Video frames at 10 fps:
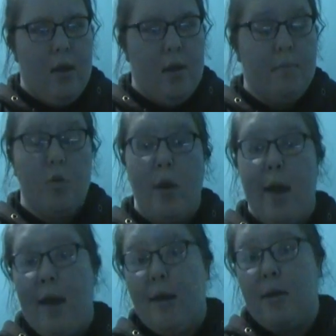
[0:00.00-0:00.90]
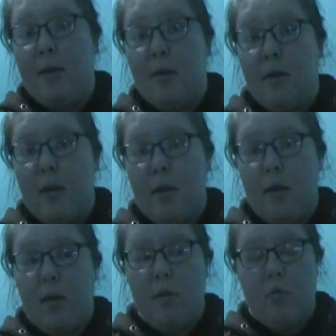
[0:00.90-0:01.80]
You had,
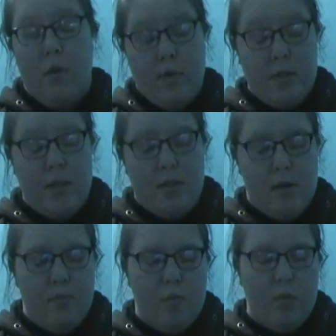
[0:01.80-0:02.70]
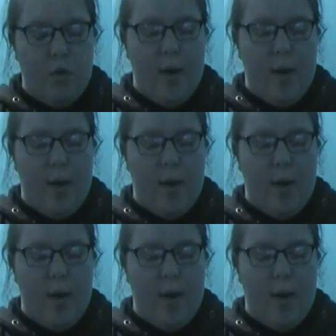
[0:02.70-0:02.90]
throughout the season,